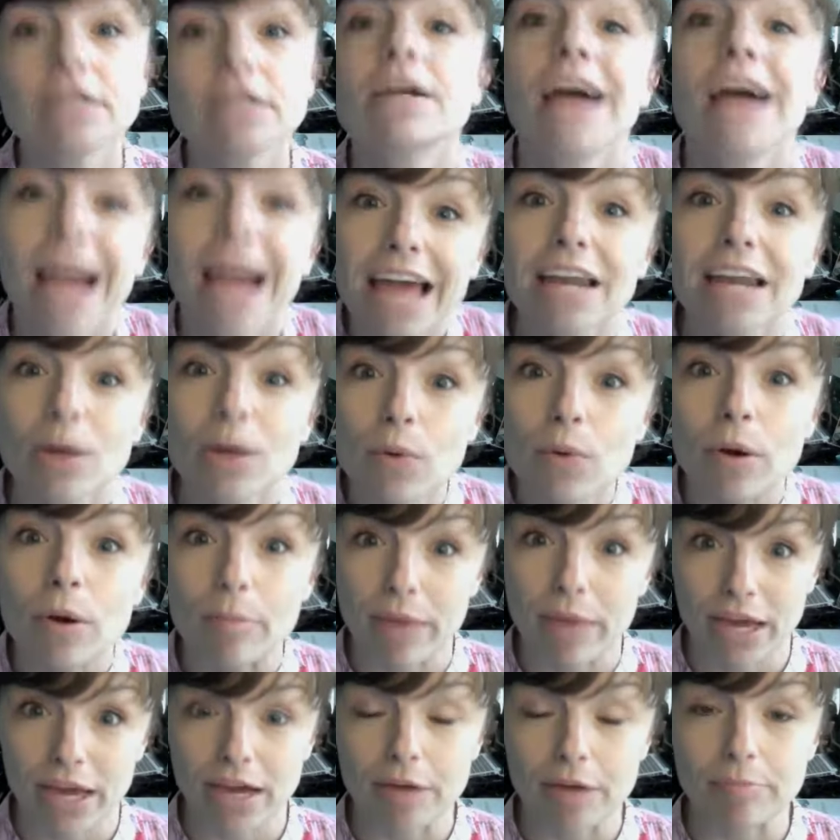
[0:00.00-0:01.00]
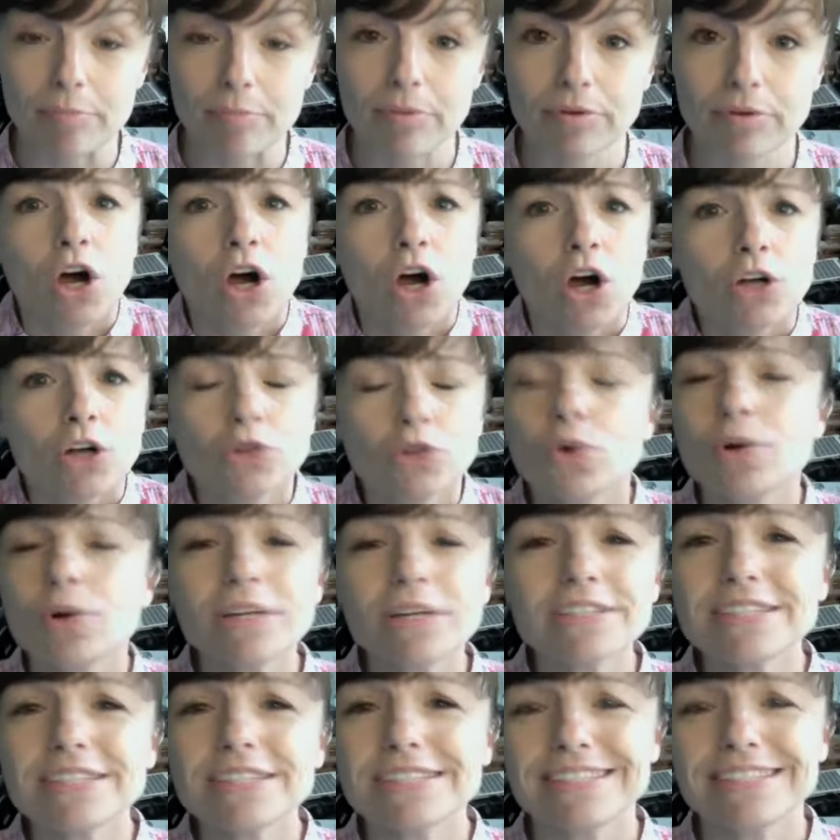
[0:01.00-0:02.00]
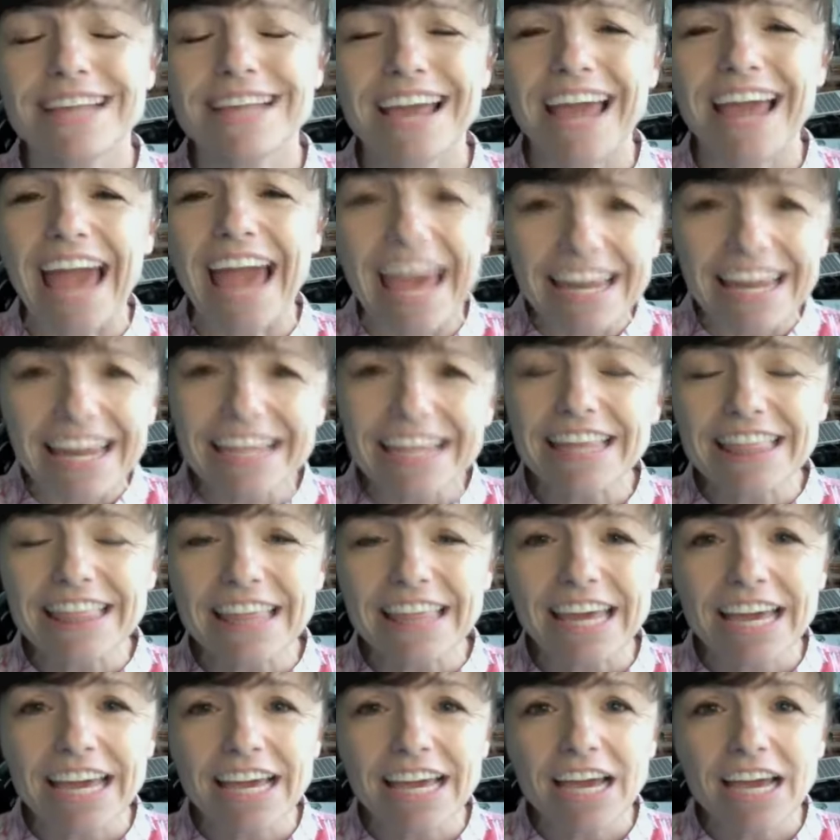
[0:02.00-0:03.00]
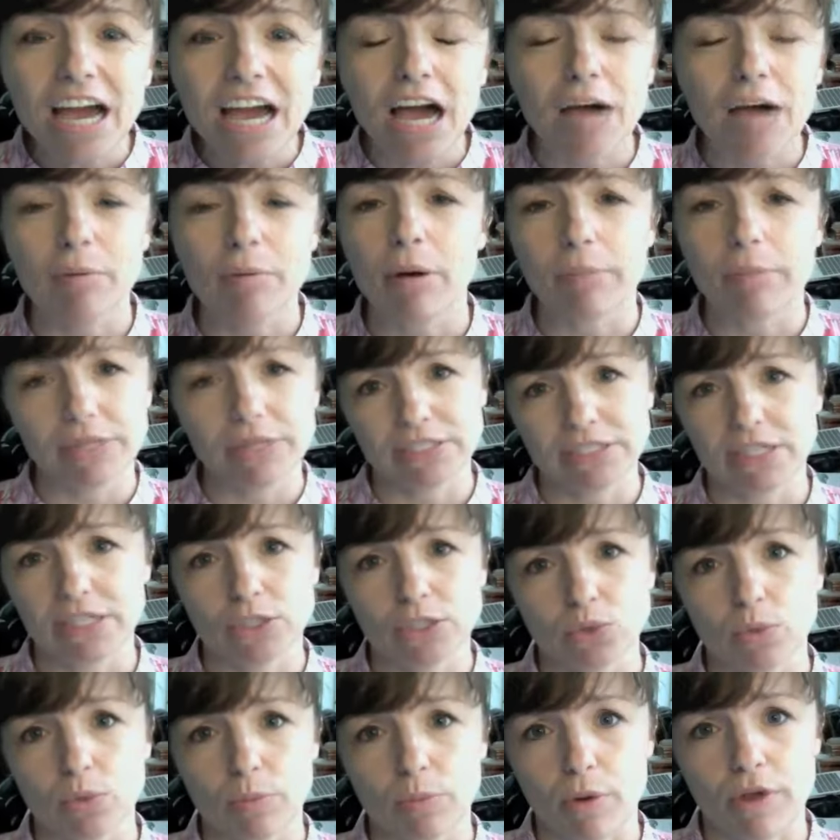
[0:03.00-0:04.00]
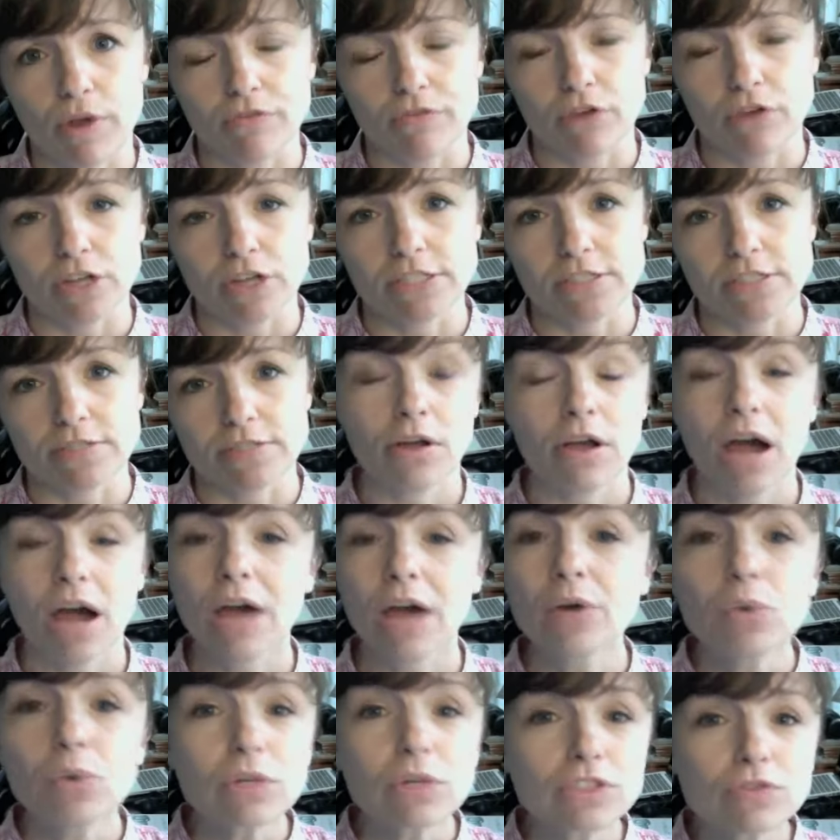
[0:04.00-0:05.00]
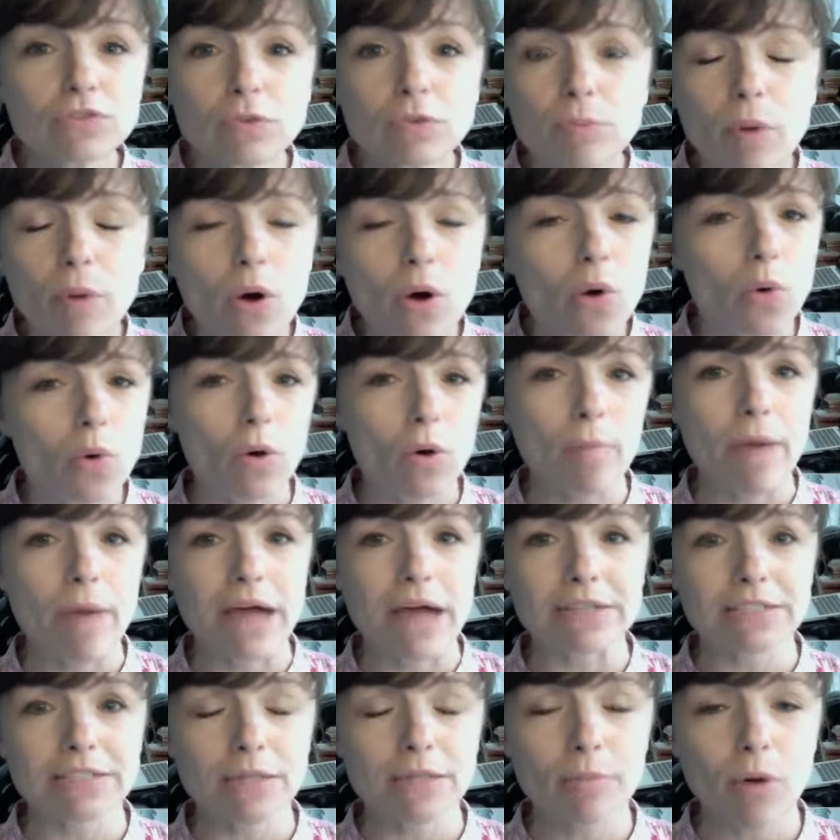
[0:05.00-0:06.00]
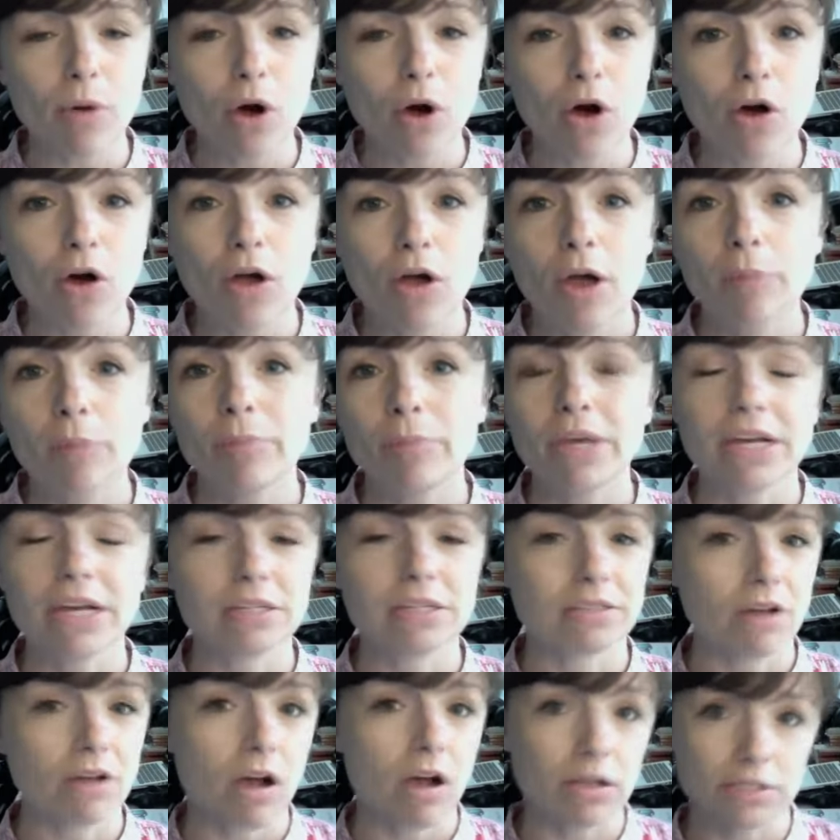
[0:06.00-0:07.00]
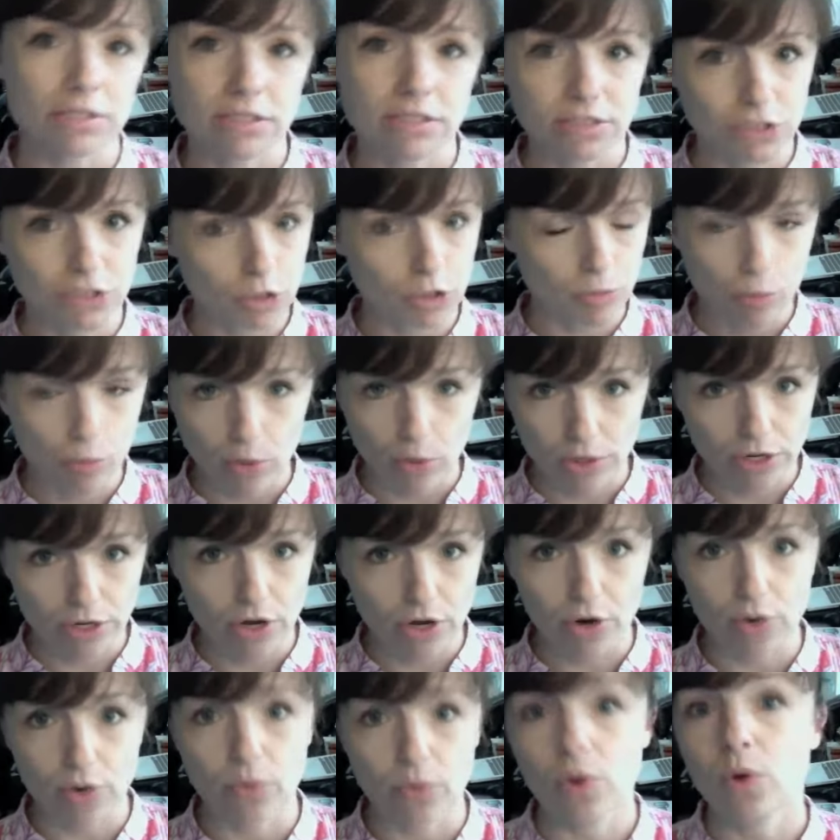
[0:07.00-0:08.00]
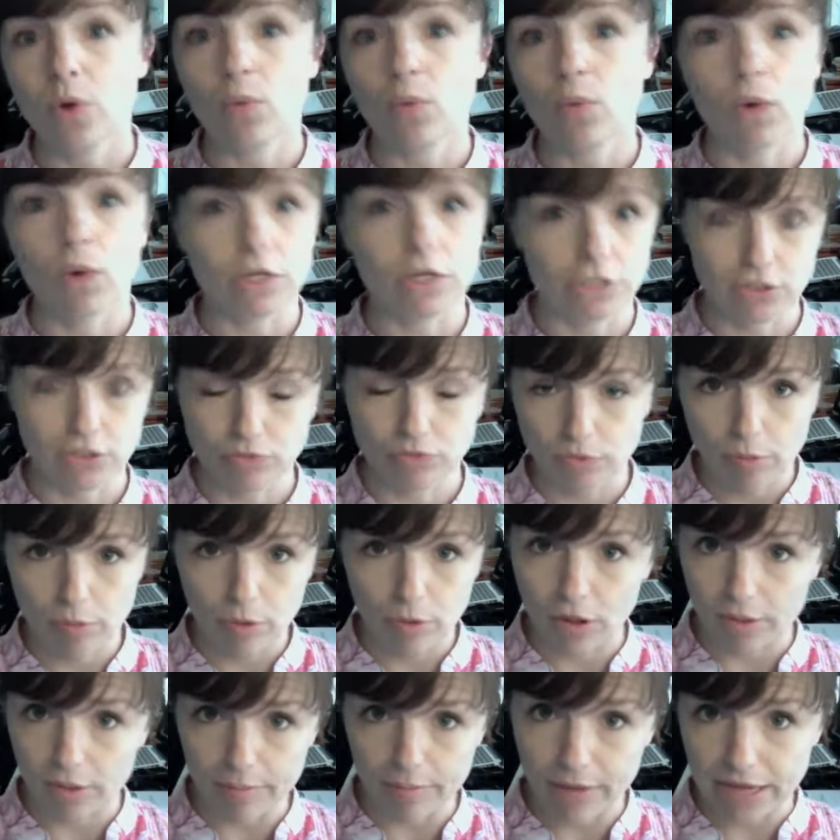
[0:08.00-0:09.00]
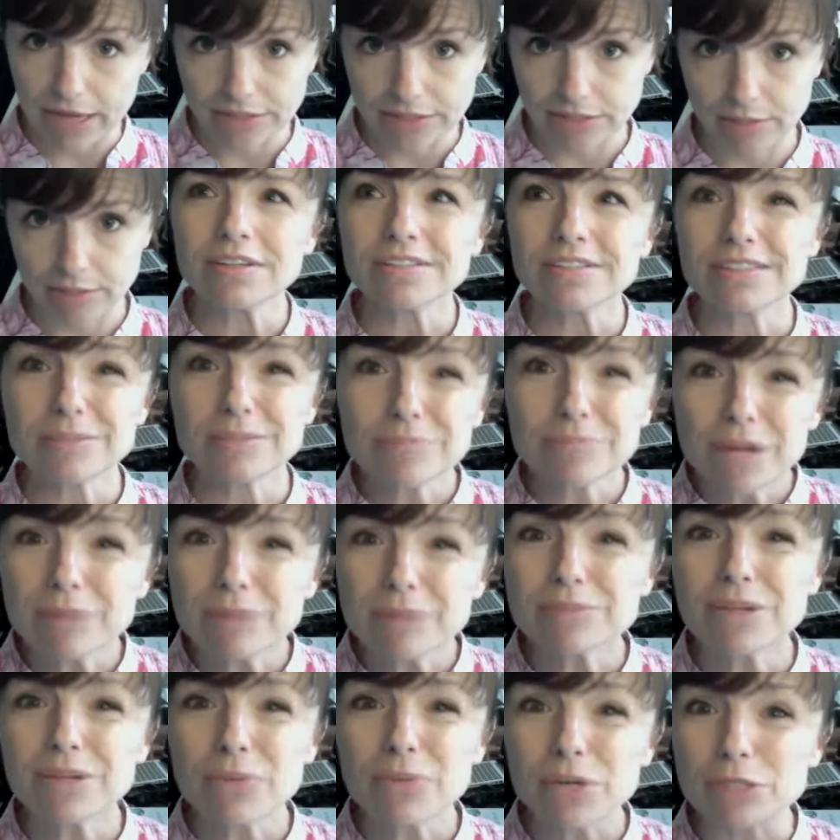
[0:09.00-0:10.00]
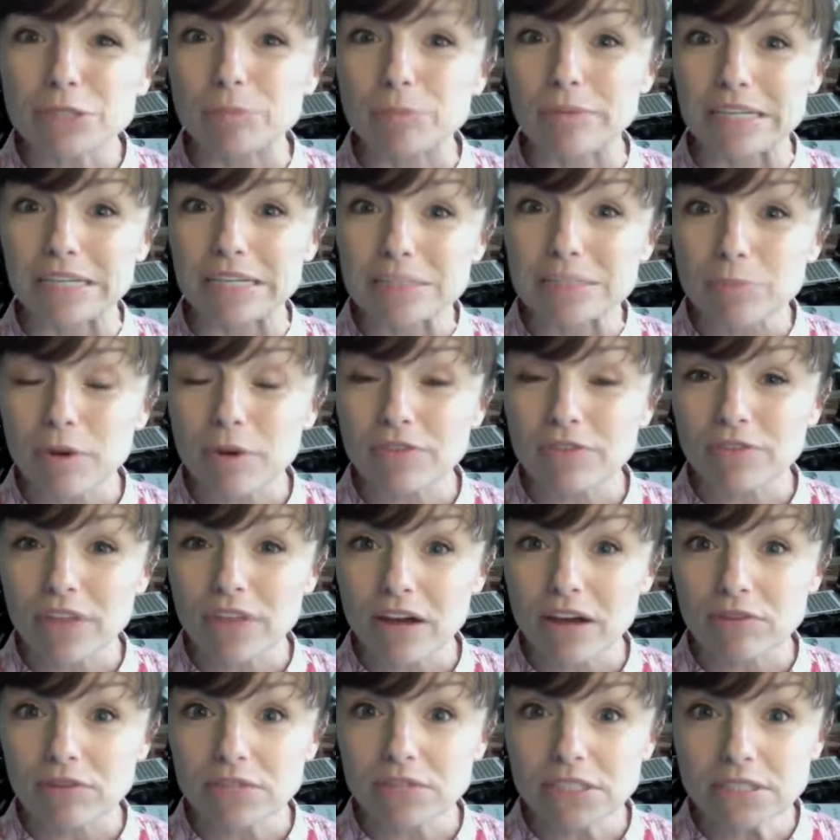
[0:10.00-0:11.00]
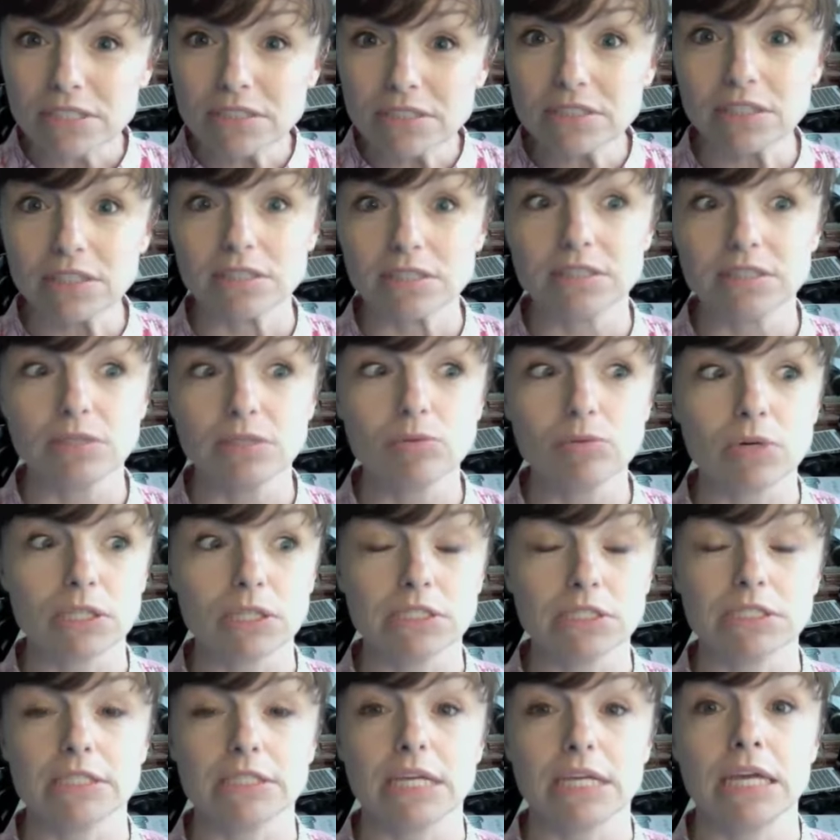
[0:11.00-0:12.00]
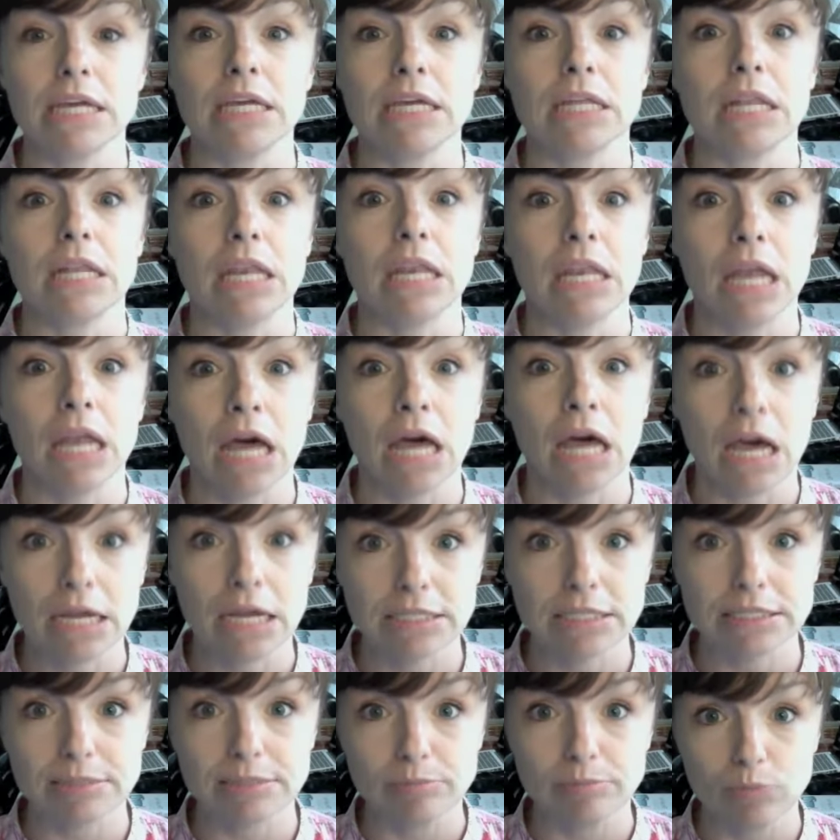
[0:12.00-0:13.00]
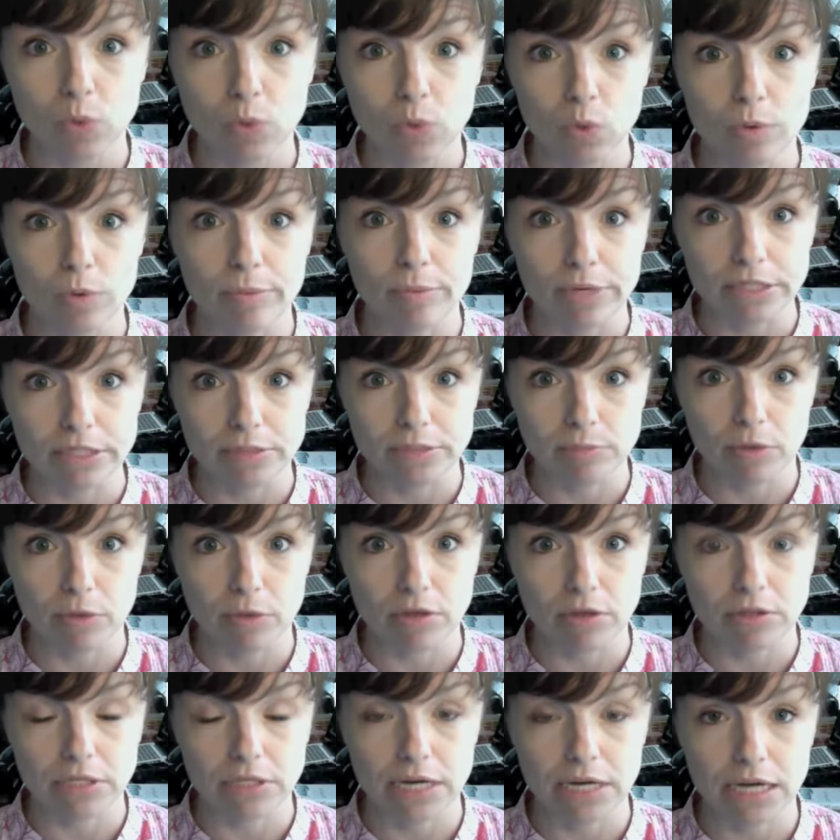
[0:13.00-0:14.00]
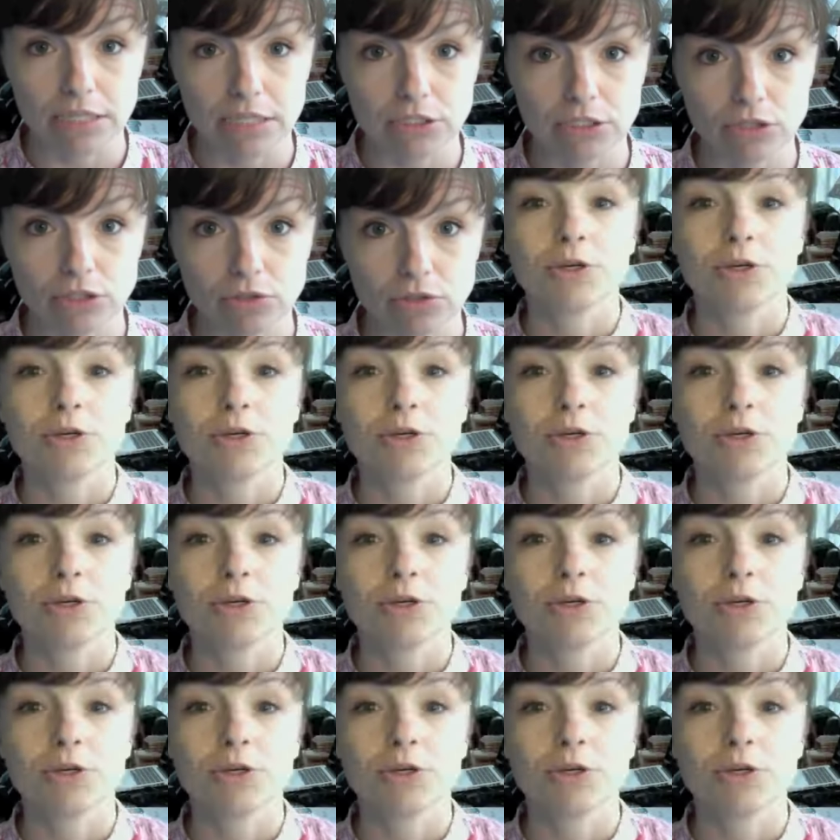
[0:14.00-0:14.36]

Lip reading: And I wear makeup. Nor does it say anything about my sexual preference. I don't watch football or basketball because Costas 2.0 watches football and basketball. Sometimes I watch baseball for that reason because he watches a lot more baseball than I do.